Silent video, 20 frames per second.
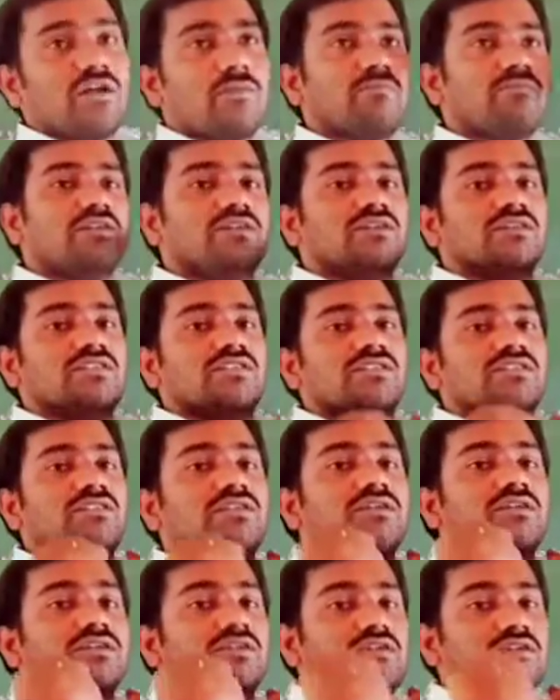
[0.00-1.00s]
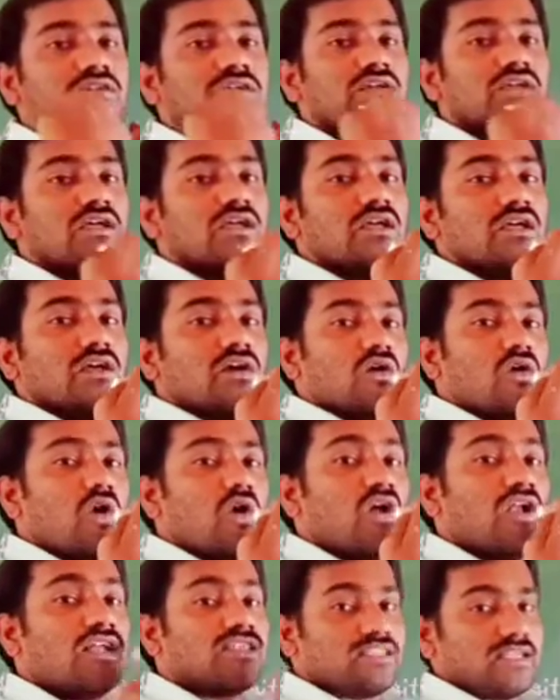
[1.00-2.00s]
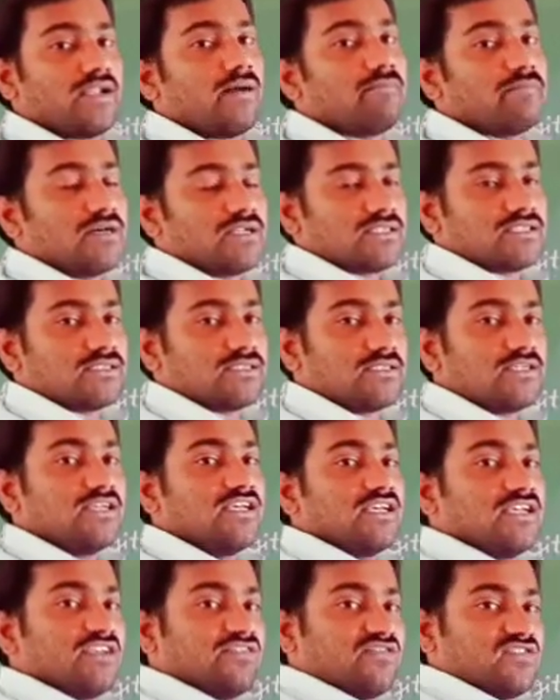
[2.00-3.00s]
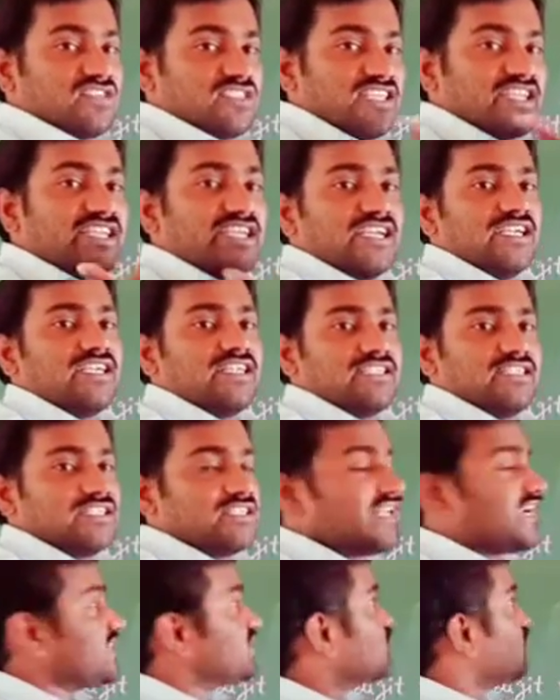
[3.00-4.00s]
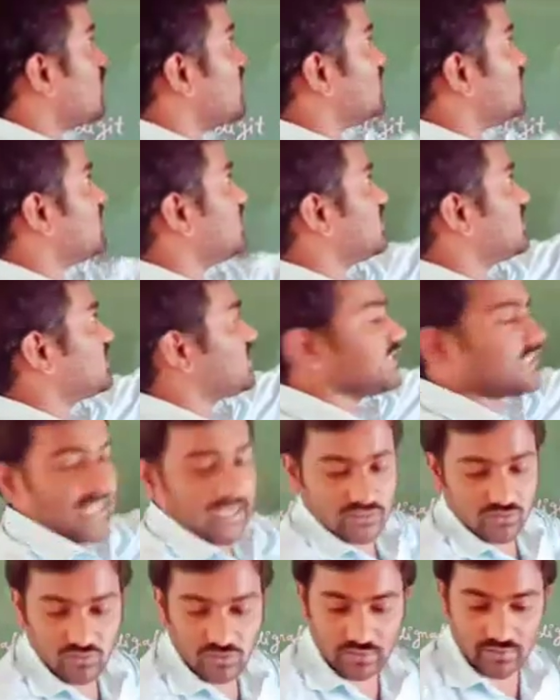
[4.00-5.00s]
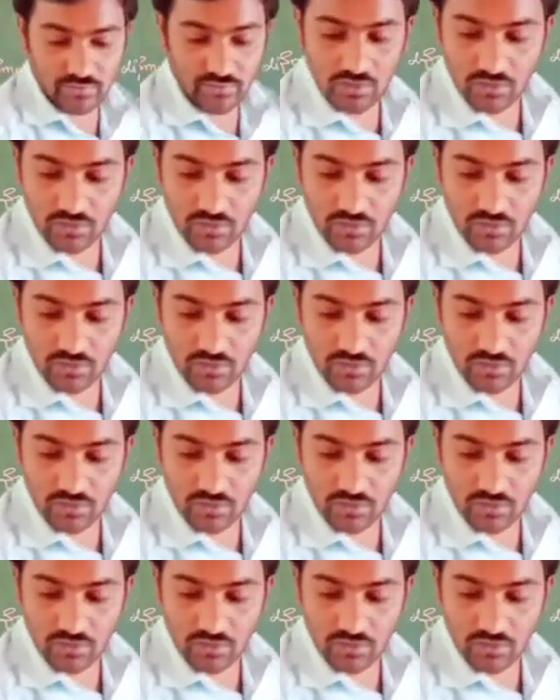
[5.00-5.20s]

numbers called as the numbers. If single digit, that is called as a digit actually.